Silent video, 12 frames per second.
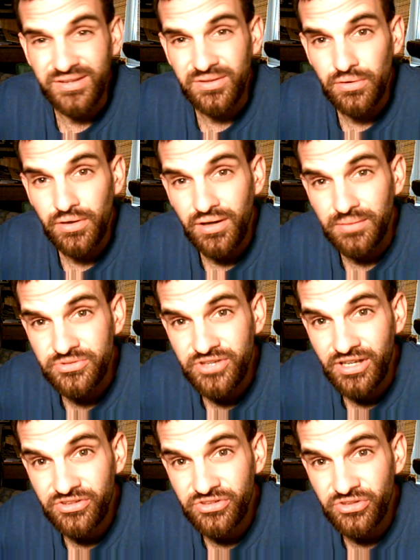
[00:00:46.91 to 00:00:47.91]
both
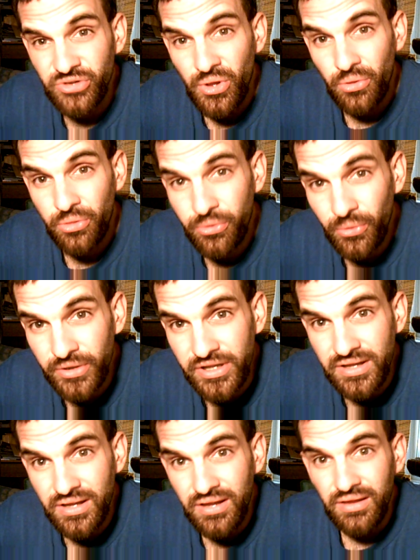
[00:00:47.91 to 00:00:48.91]
in Genesis
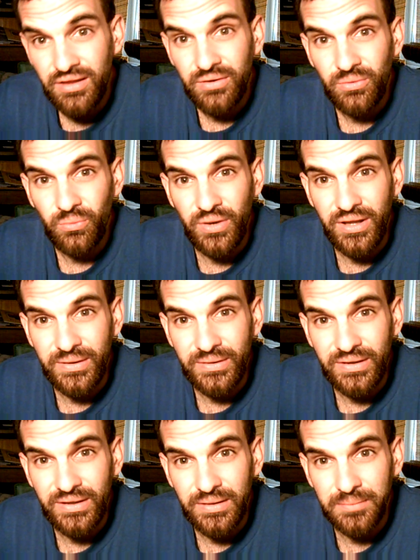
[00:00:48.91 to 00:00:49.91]
30,
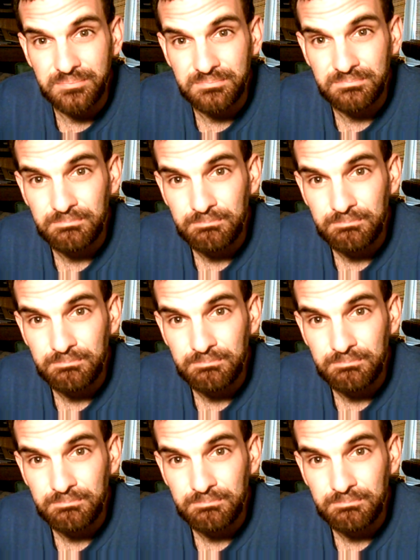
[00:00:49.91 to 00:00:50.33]
when